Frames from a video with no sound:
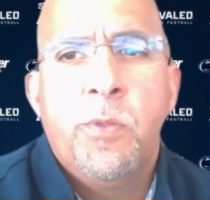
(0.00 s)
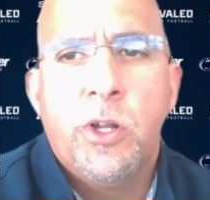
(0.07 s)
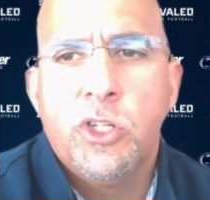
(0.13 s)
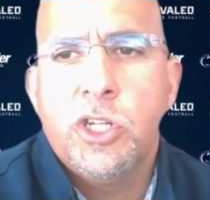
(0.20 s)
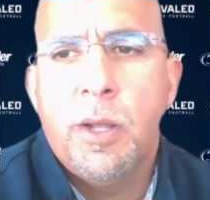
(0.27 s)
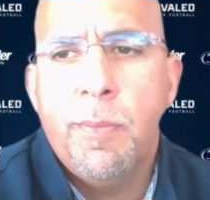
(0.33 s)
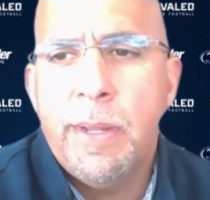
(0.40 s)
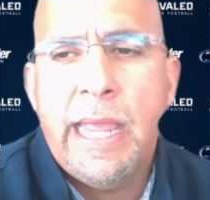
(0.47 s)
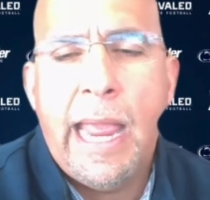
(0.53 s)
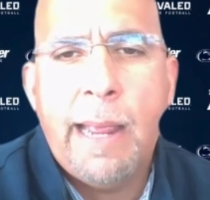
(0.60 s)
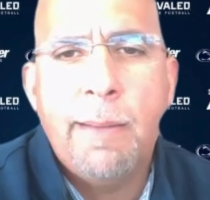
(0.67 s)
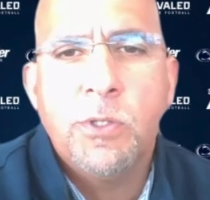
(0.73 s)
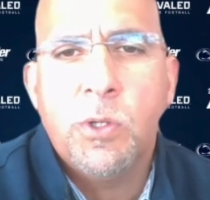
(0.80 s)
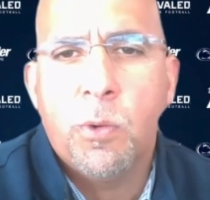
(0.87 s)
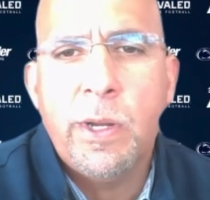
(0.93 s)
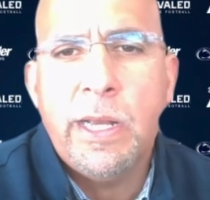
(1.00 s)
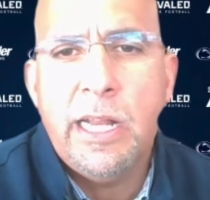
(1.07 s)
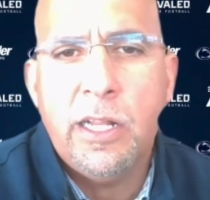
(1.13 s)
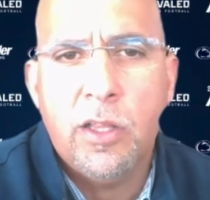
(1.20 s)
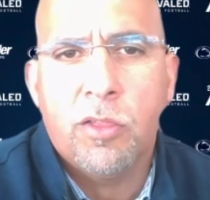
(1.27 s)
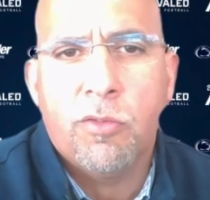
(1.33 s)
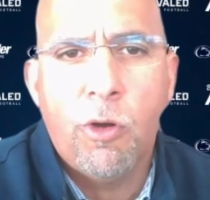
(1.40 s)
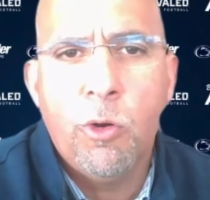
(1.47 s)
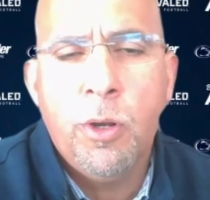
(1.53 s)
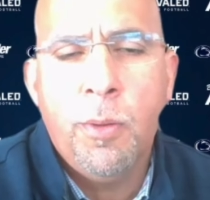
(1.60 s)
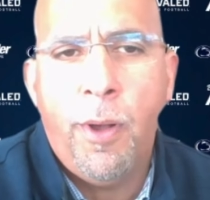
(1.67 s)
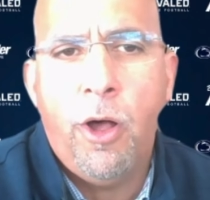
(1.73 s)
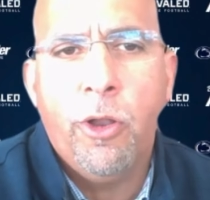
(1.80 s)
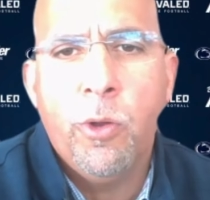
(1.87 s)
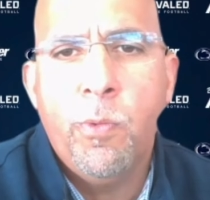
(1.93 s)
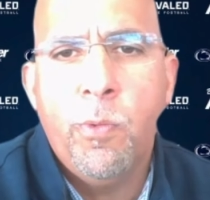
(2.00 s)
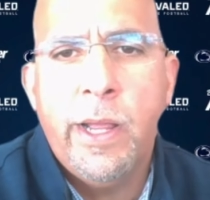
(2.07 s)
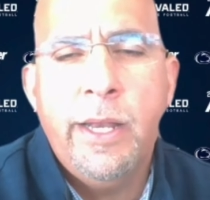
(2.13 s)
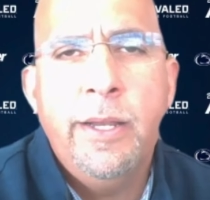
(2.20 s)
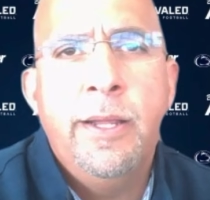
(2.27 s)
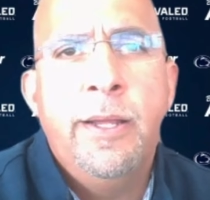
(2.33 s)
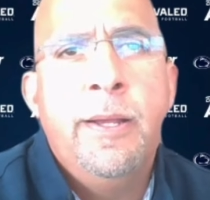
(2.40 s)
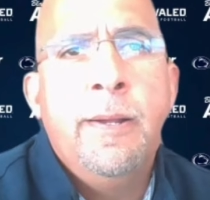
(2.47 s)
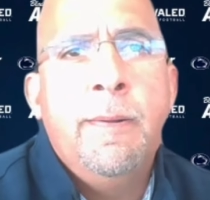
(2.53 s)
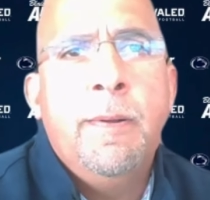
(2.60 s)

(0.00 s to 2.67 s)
There's going to be games where we need to throw the ball to win.